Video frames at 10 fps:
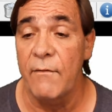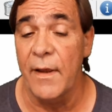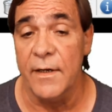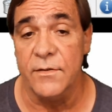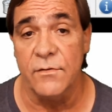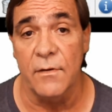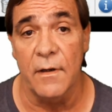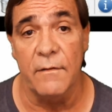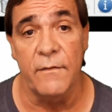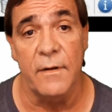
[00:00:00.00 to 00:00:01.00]
extra
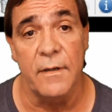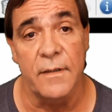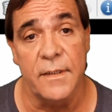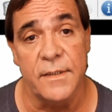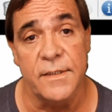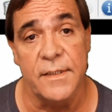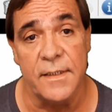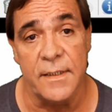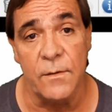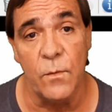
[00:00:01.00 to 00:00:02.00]
of is
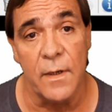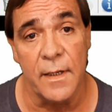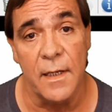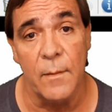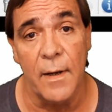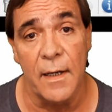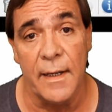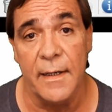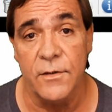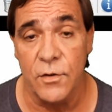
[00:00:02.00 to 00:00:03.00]
the 1 gigabyte
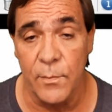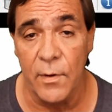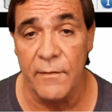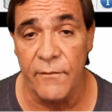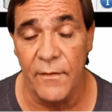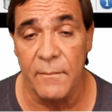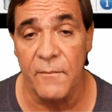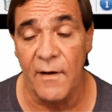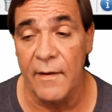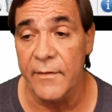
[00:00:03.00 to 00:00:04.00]
LAN, 2.5
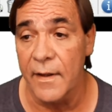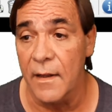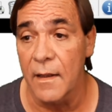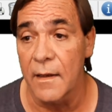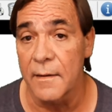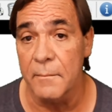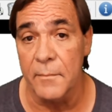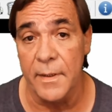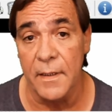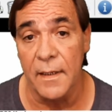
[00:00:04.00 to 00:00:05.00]

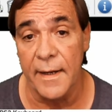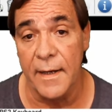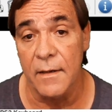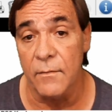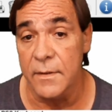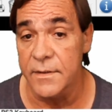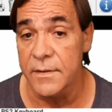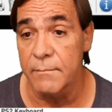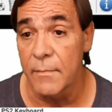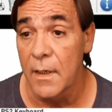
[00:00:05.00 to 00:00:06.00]
gigabit LAN,
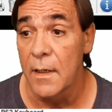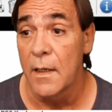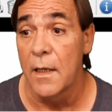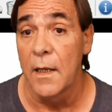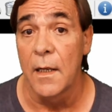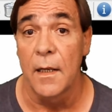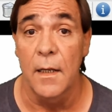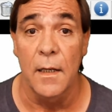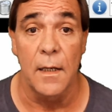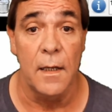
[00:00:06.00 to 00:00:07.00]
which
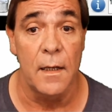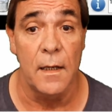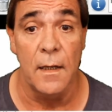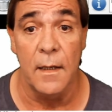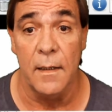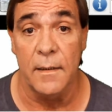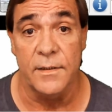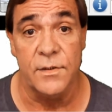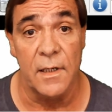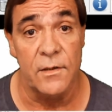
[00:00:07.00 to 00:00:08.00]

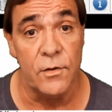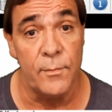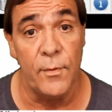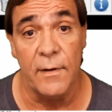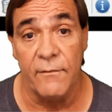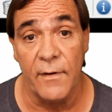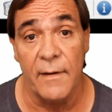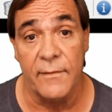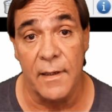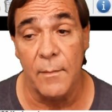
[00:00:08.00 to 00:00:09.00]
unless you got a 2.5
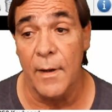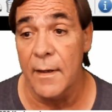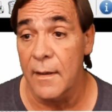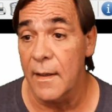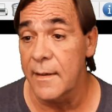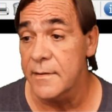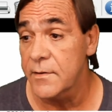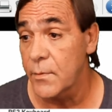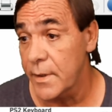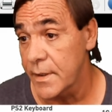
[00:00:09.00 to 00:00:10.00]
gigabyte LAN
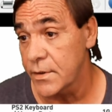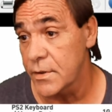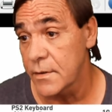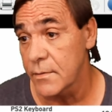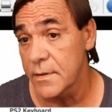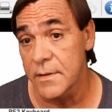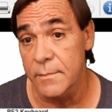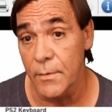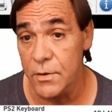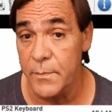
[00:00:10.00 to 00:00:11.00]
switch,
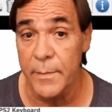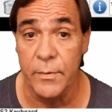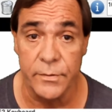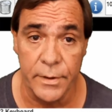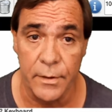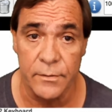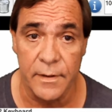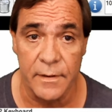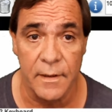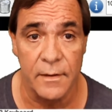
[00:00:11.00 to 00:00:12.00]
which most people don't,
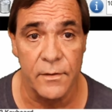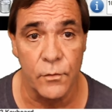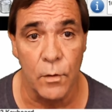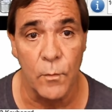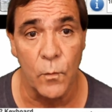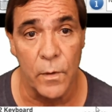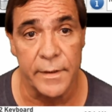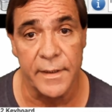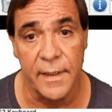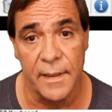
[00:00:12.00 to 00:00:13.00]
they got their normal
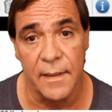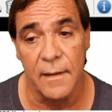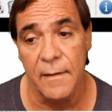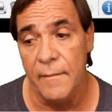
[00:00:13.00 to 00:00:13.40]
1 gig